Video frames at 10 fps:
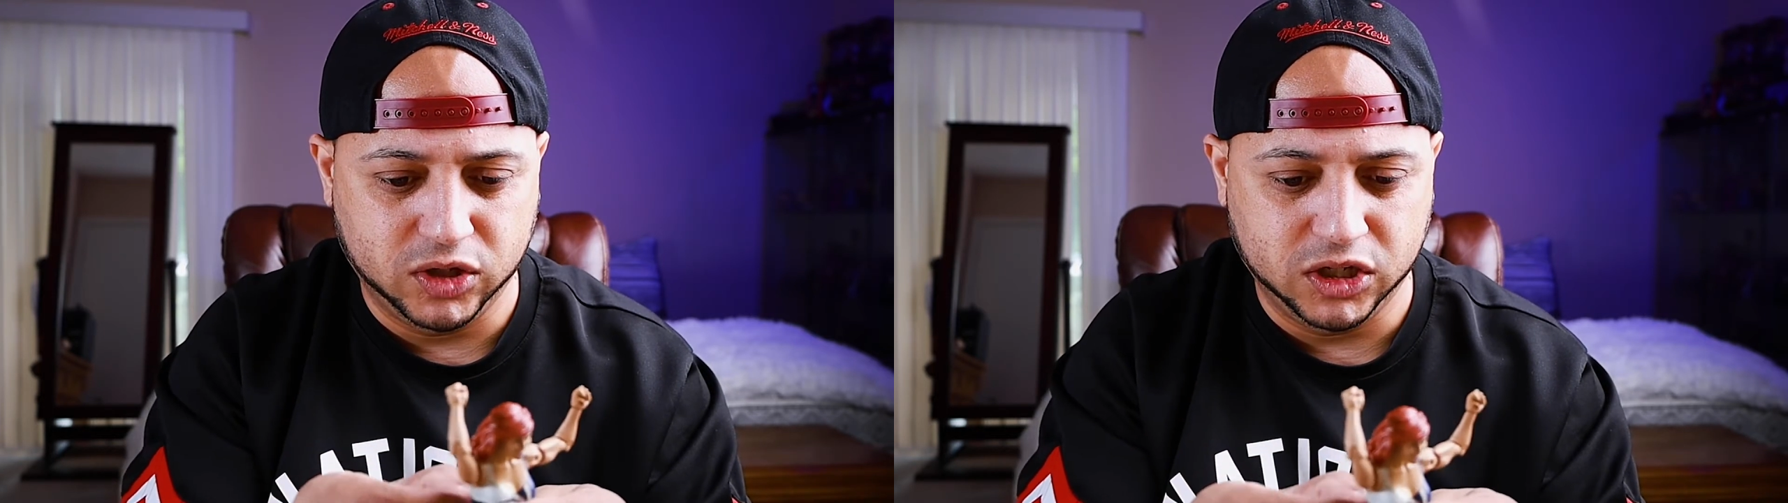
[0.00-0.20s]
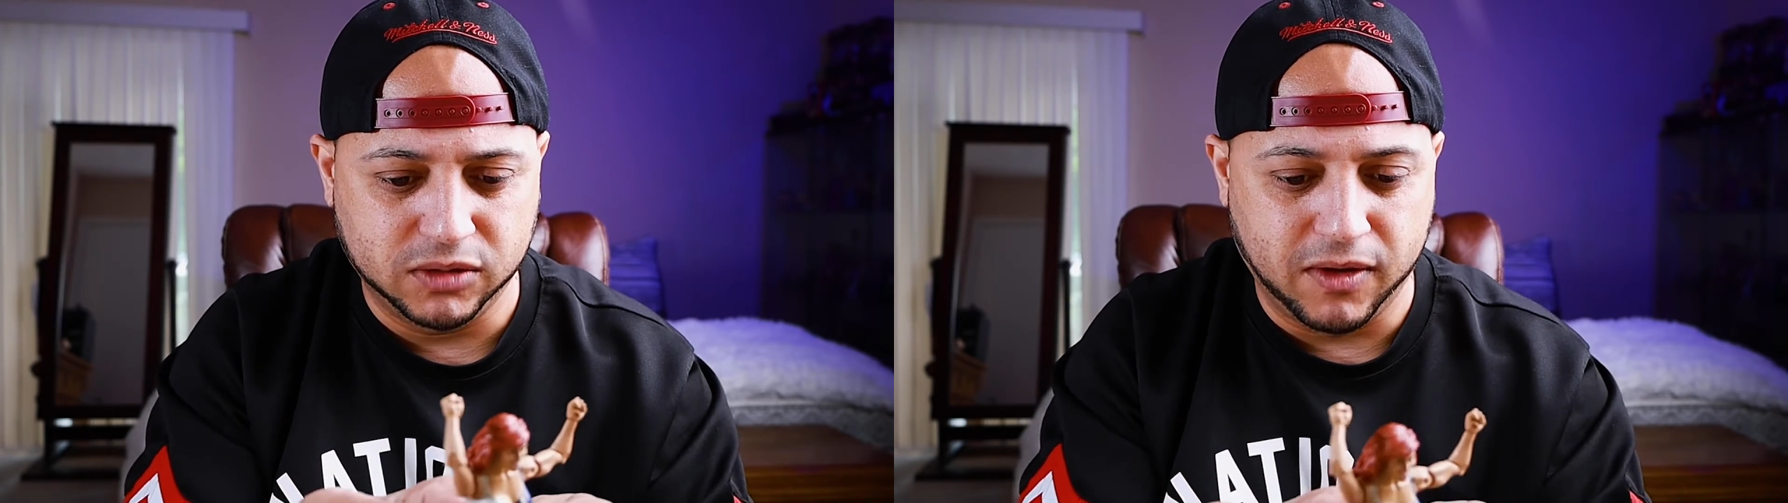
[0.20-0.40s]

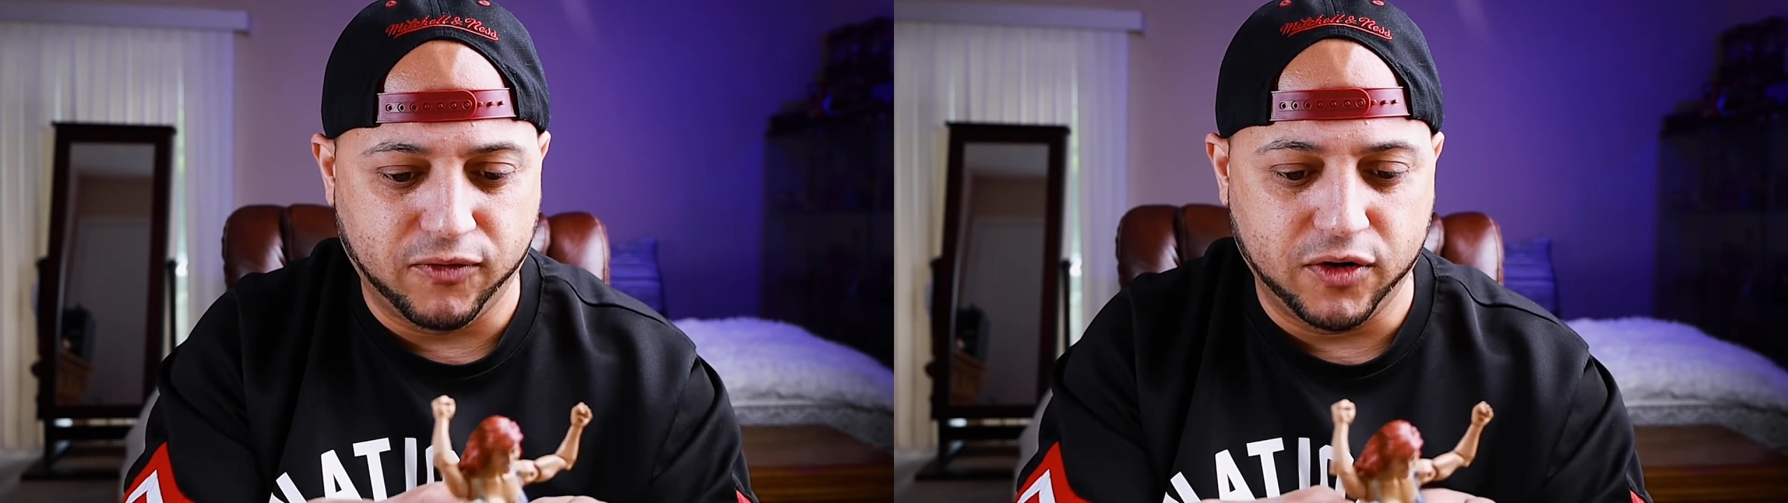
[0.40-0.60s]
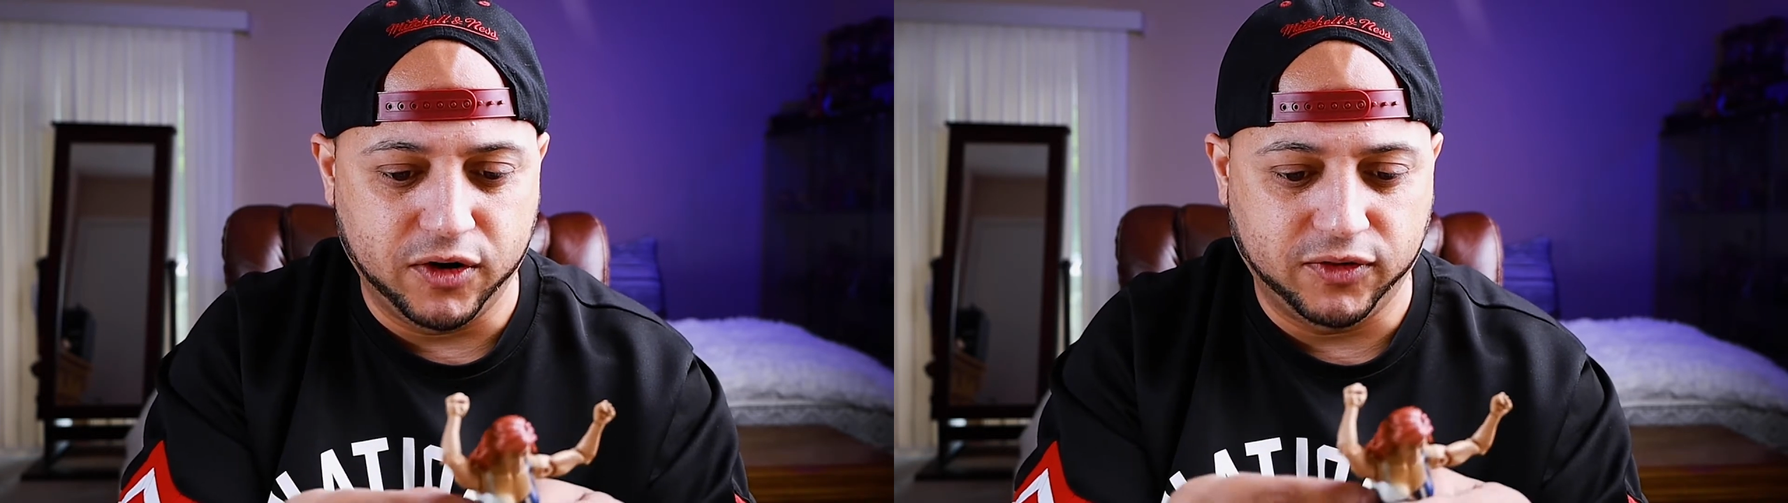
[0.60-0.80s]
she's my
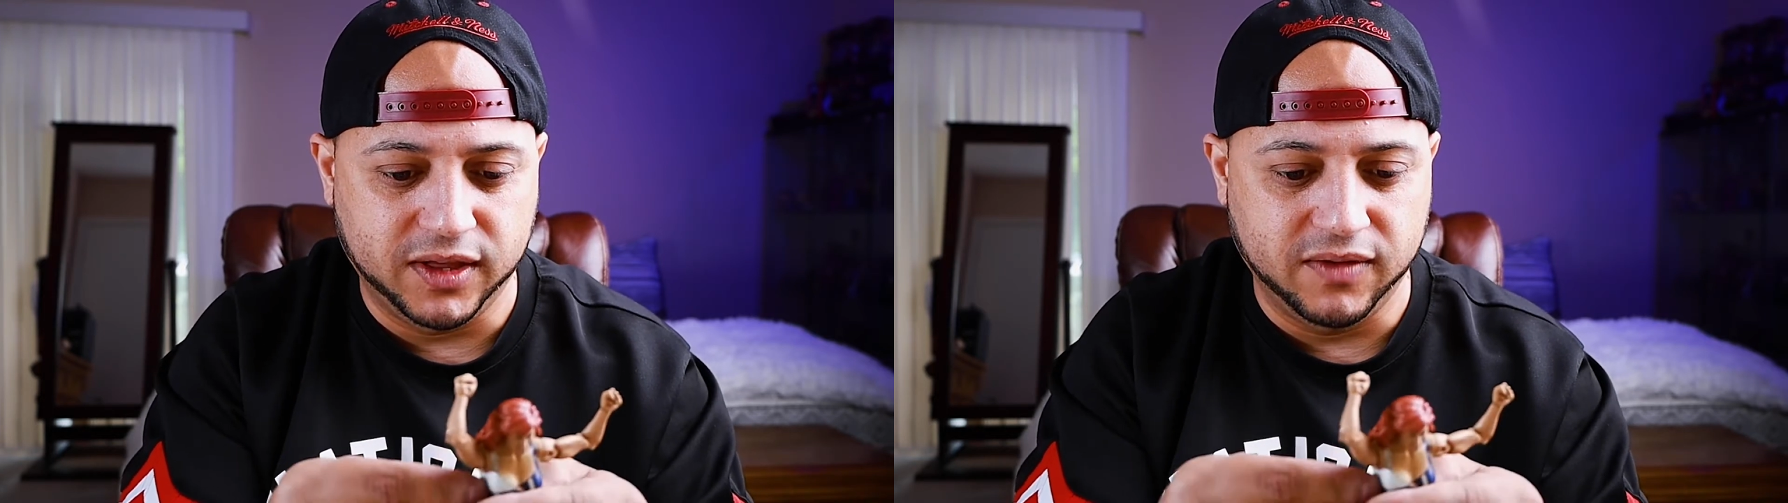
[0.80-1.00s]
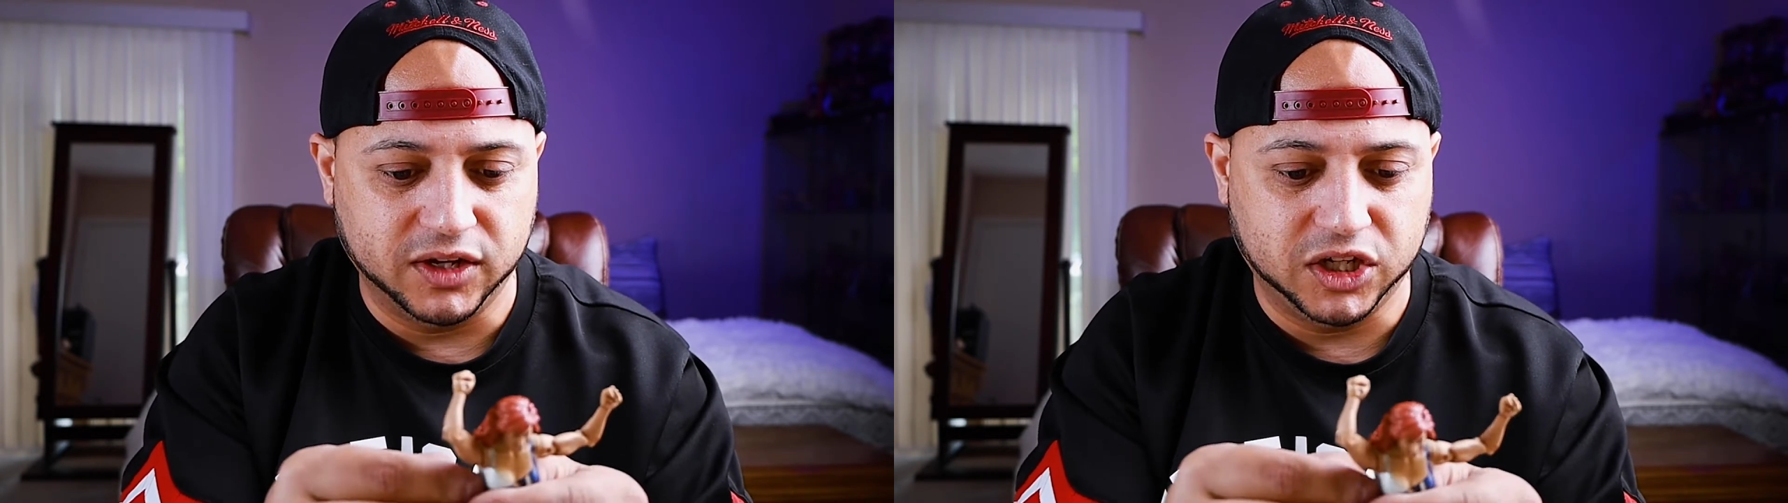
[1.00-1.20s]
first
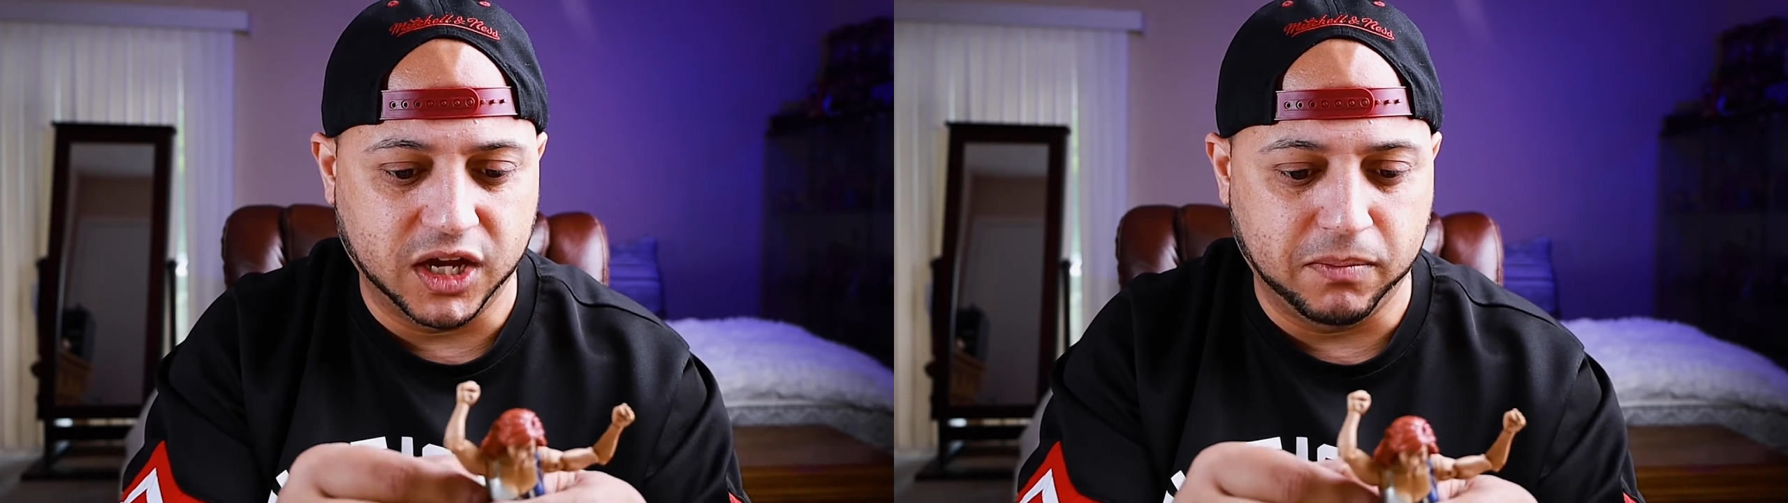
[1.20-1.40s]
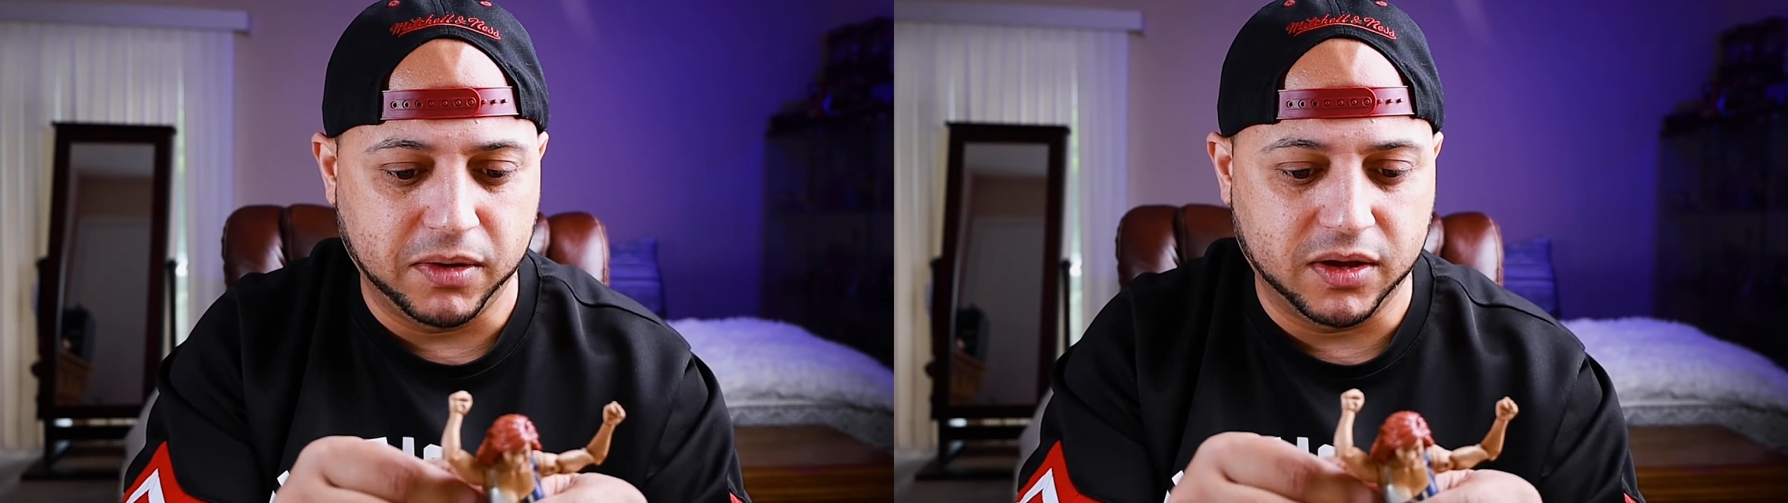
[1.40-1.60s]
Diva Champion